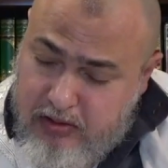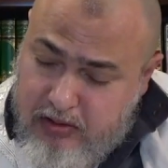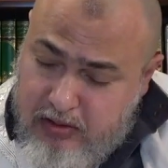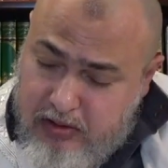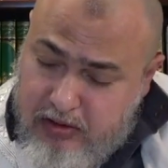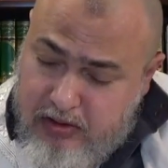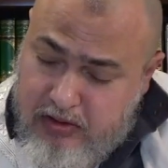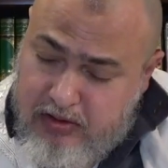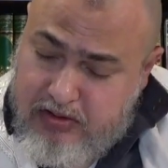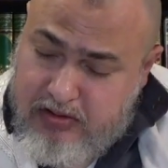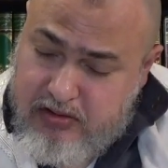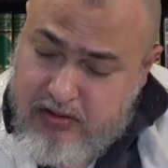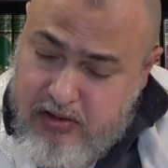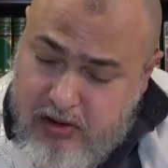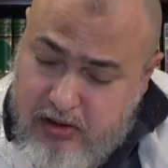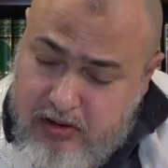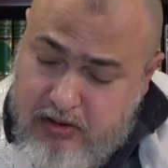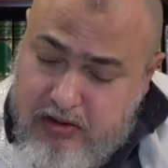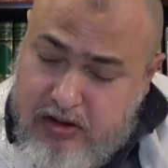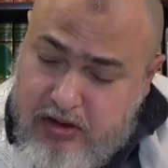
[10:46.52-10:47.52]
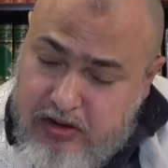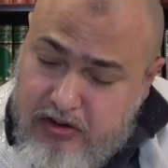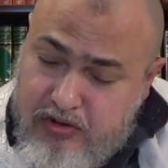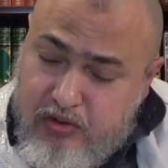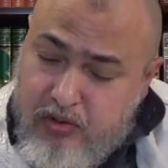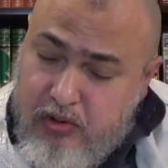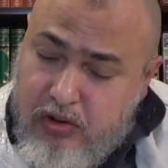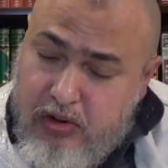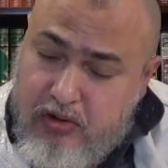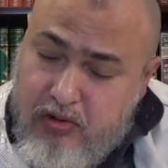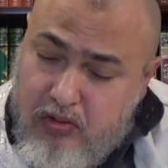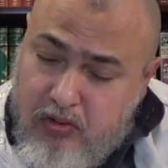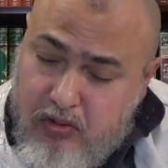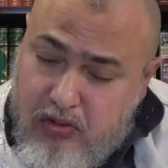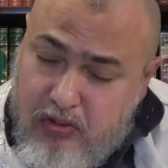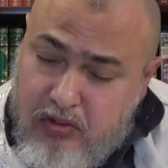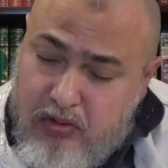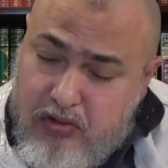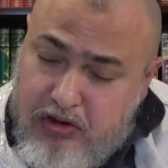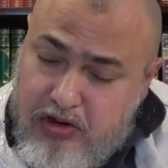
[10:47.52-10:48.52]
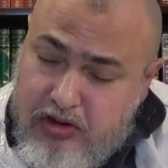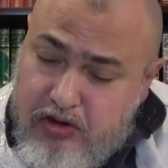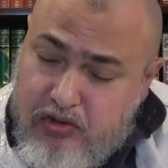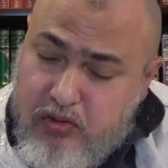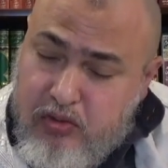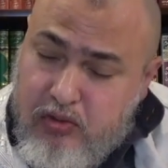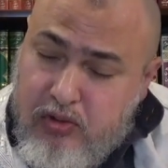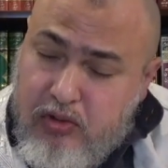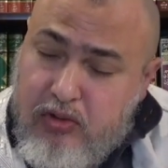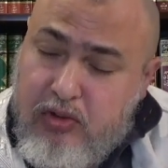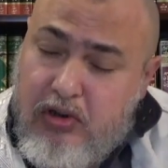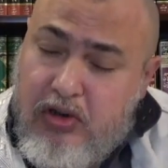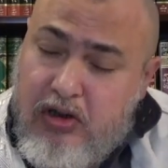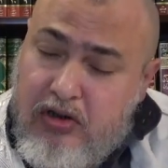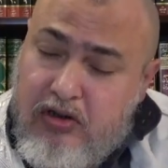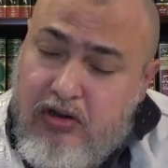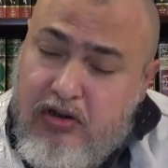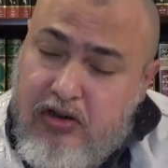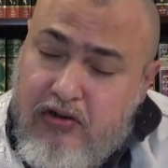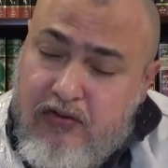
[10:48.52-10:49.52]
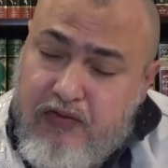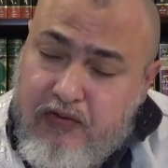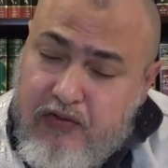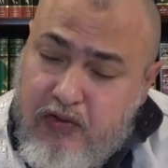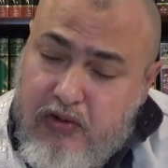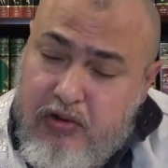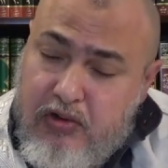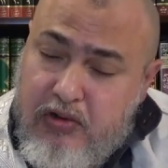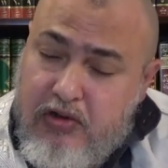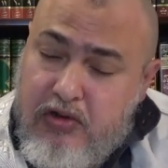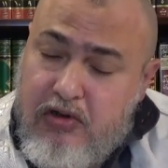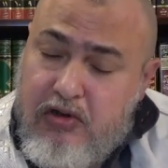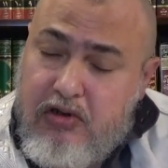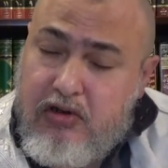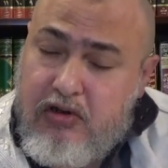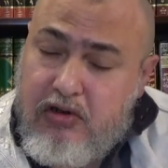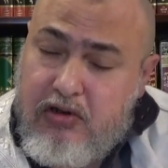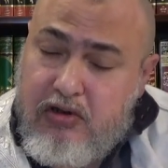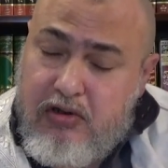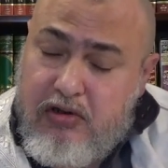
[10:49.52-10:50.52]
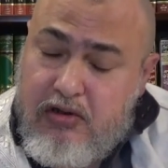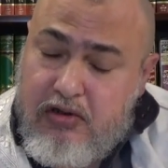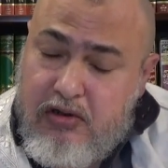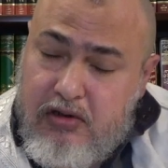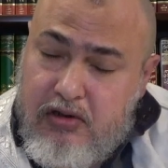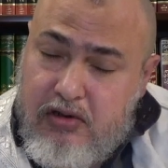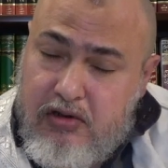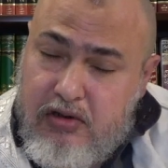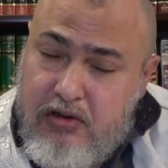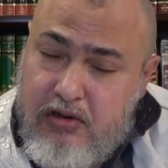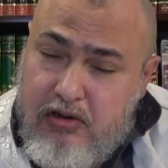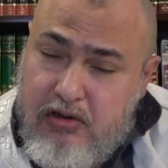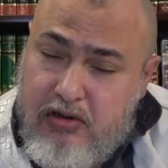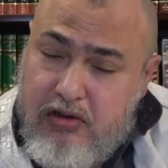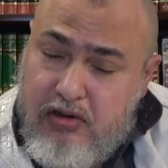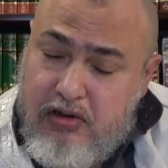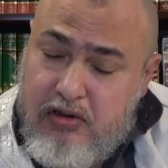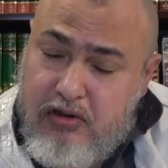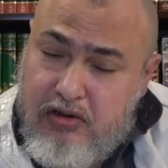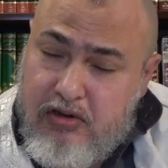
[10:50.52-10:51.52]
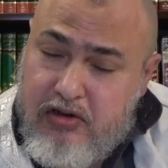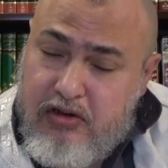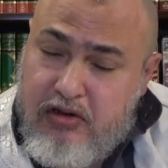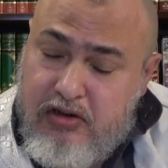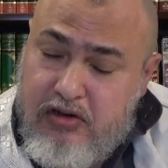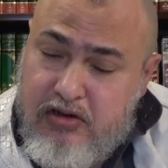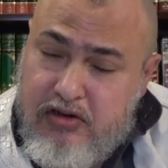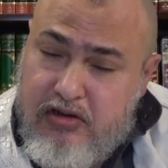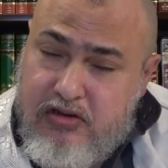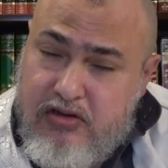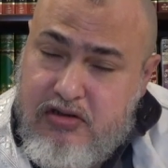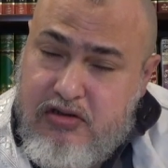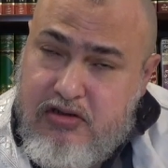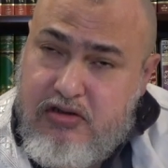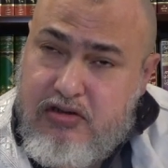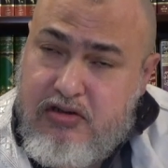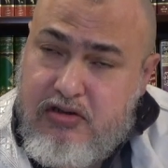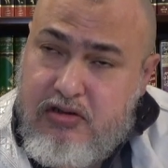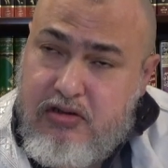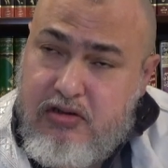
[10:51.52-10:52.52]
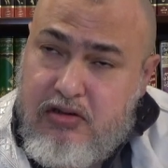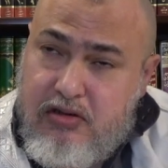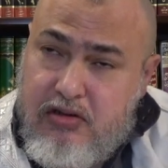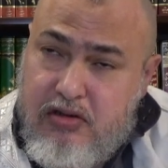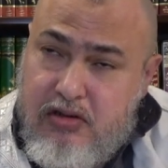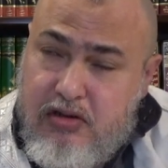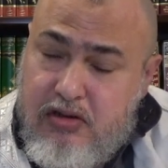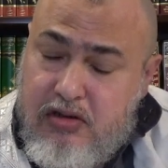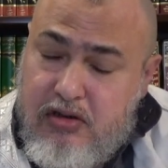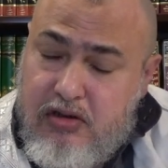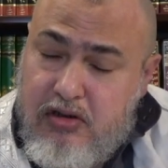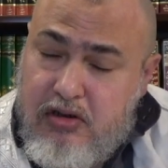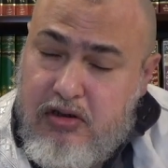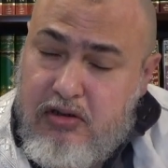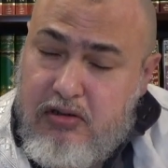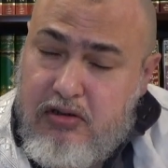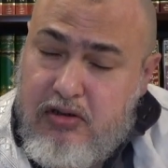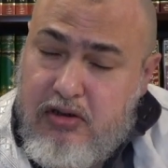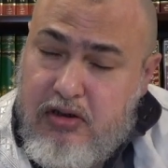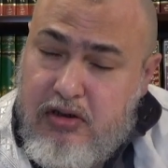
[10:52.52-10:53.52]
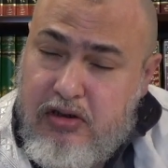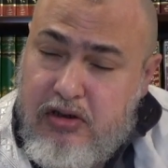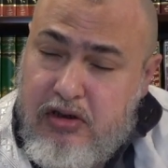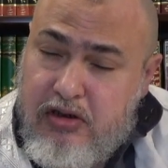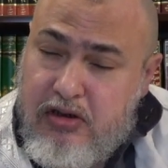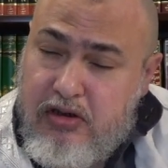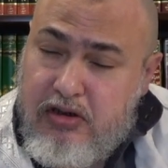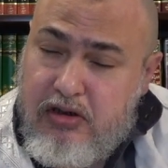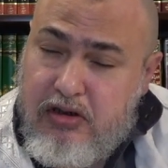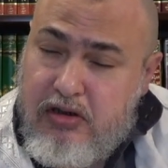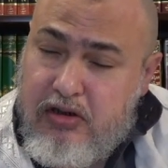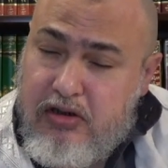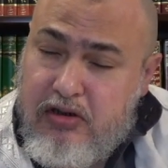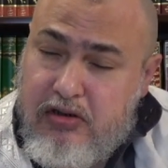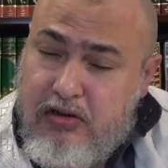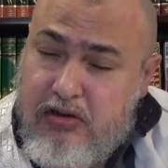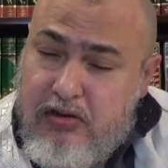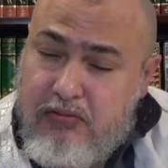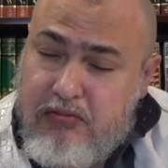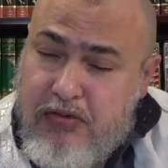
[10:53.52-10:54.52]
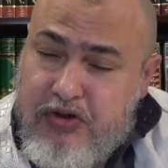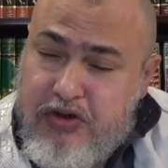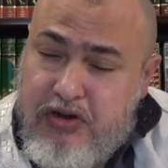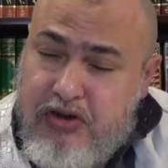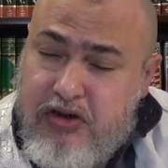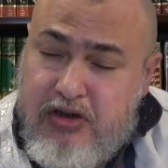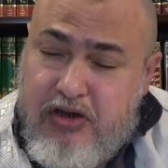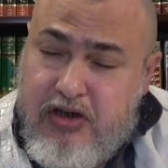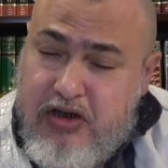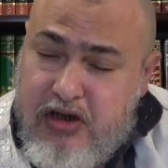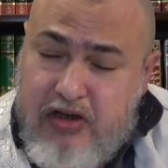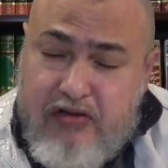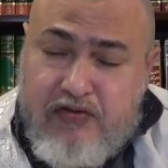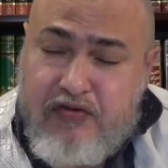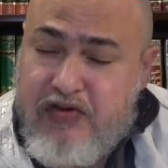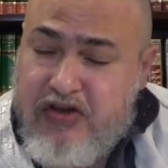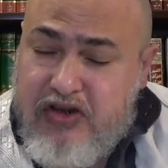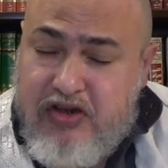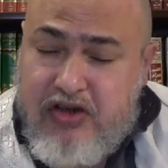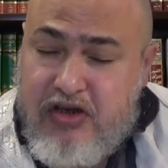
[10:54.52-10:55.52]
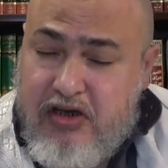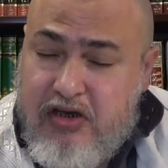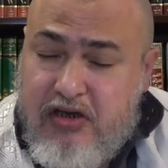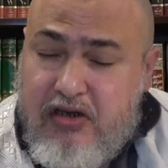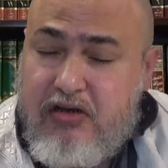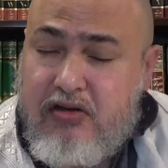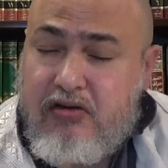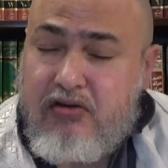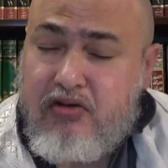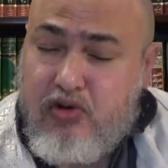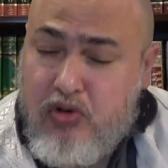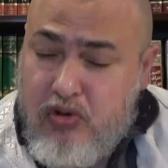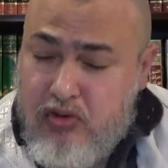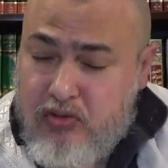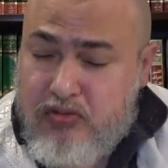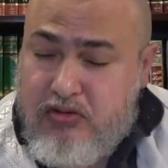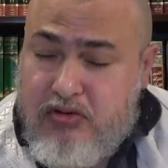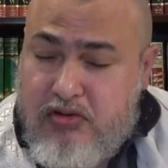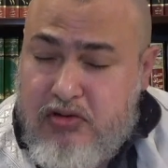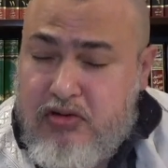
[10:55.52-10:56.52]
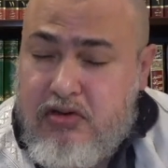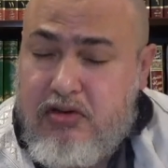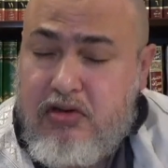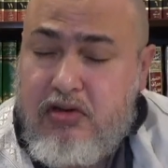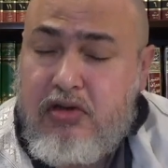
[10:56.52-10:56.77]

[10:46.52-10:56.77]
it is not that you are all equal and therefore there is a everything goes.